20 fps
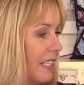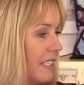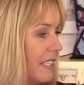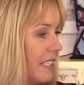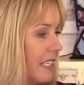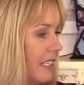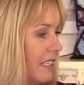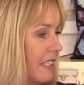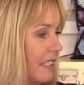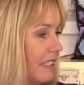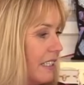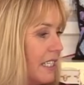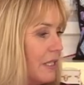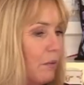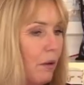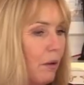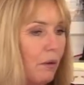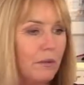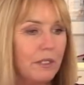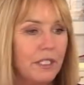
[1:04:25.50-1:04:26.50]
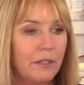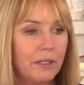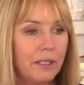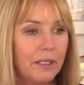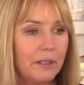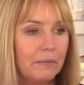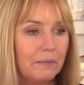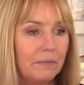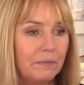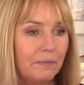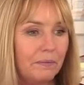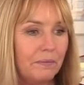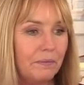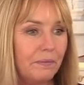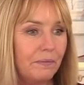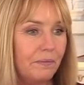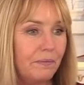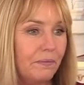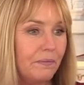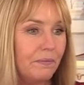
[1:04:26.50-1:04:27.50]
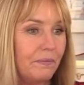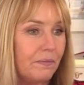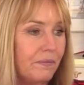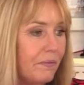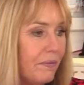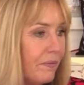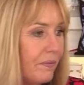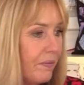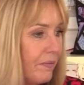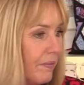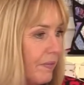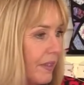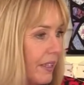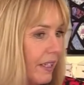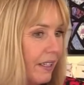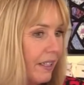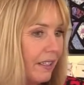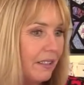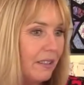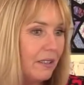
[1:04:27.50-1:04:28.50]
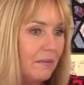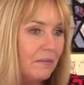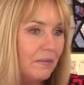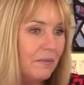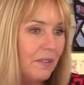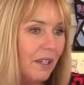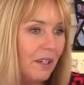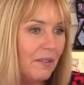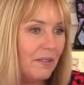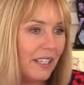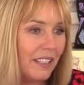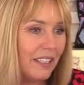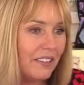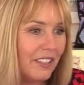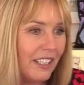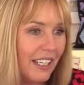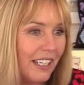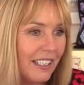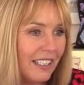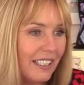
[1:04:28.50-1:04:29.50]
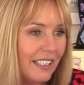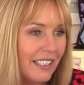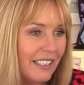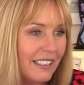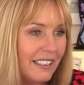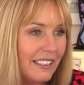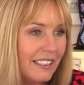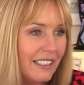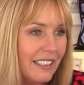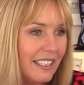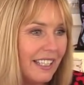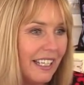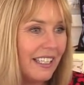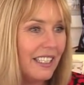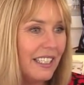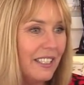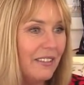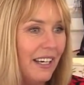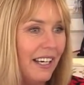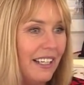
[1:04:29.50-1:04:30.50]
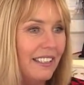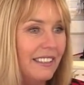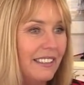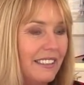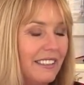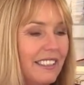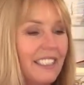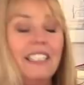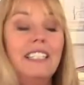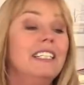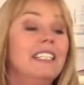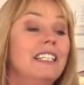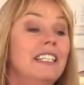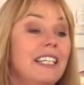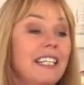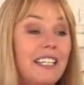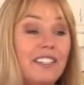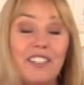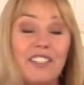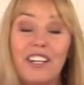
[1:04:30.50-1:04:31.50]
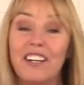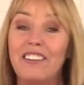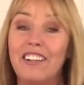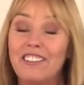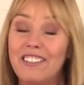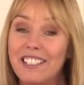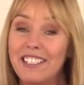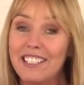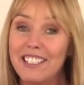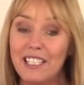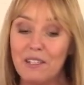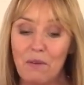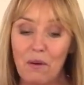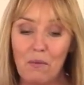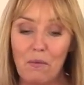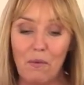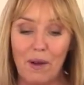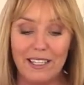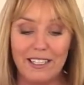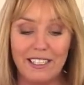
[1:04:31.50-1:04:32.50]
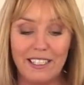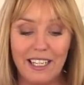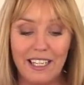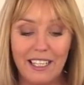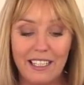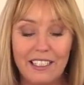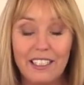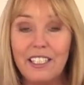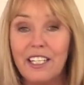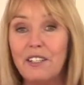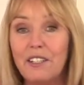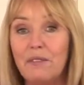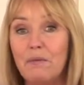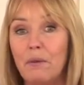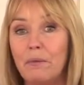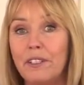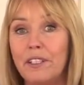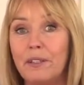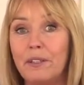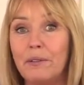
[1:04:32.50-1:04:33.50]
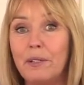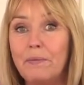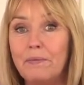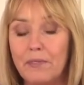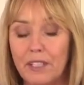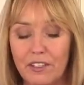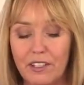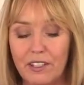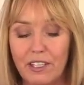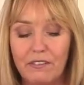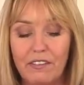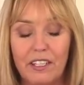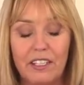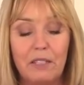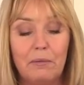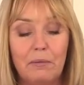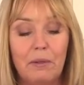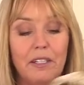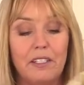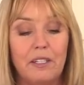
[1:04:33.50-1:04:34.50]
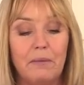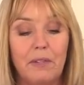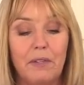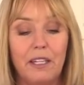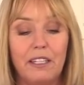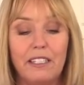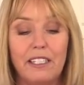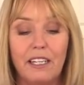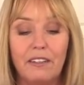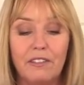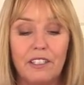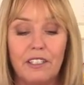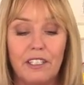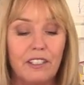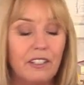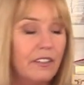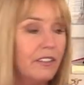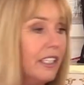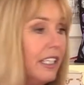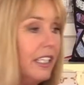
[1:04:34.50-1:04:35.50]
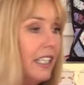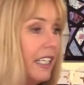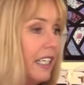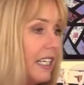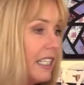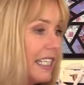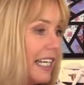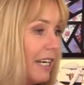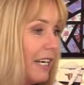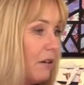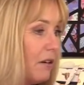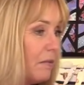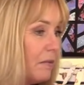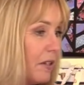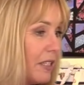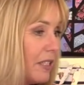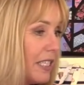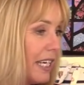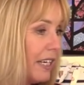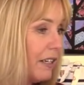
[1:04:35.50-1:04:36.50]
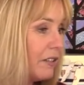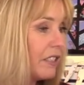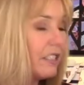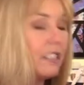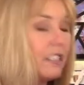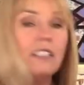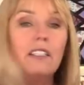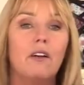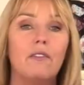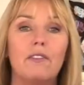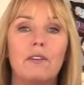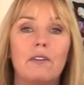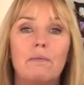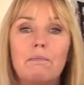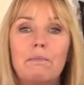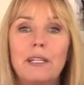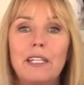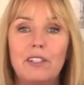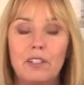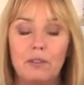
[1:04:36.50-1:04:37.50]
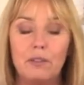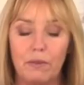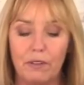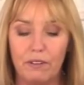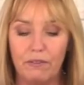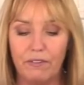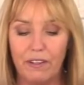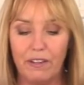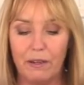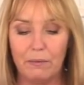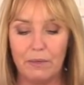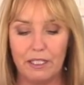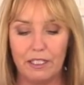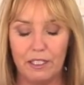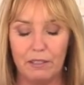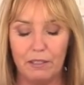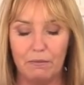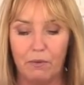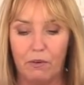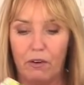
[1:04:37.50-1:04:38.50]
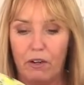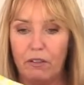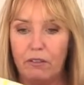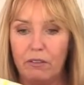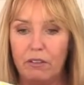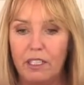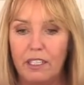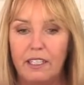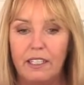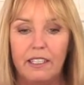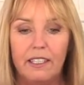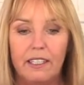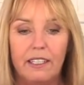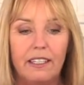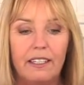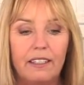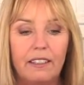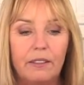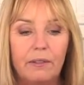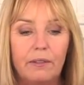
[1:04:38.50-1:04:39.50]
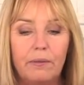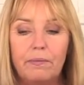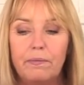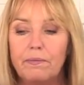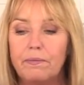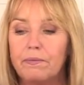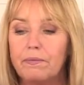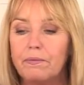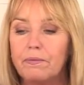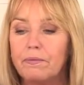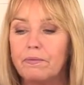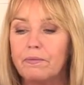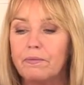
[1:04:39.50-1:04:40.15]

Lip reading: is what we're doing. I'm glad you like it. Thank you, Ellen. Yes, Jane, I should see you on Wednesday. Don't know what we're doing. I shall have a think about something this afternoon. No, I'm not out on the beach with the family tomorrow. I